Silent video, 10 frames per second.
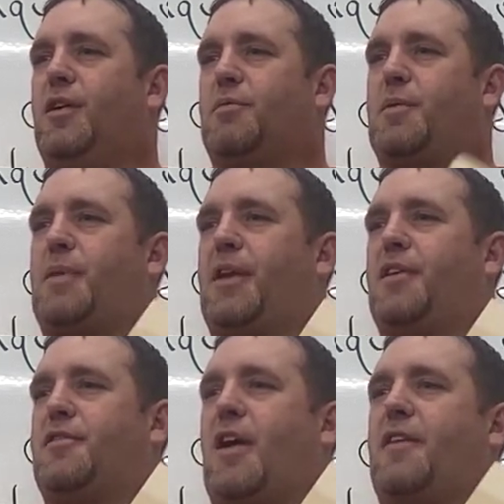
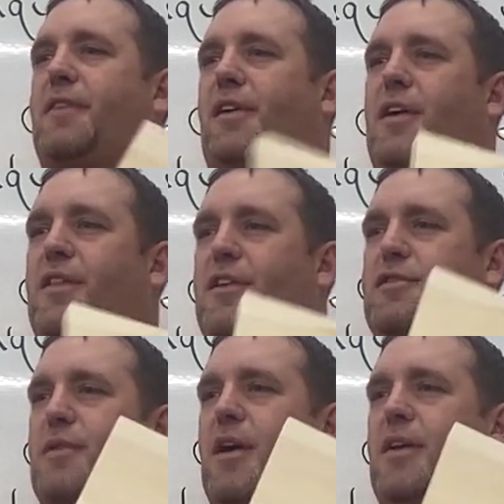repeated traffic on
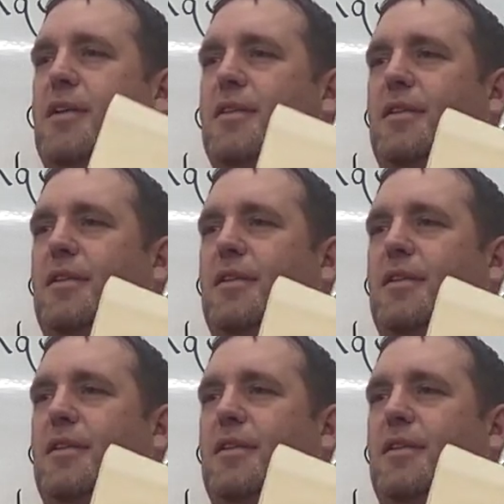this, right?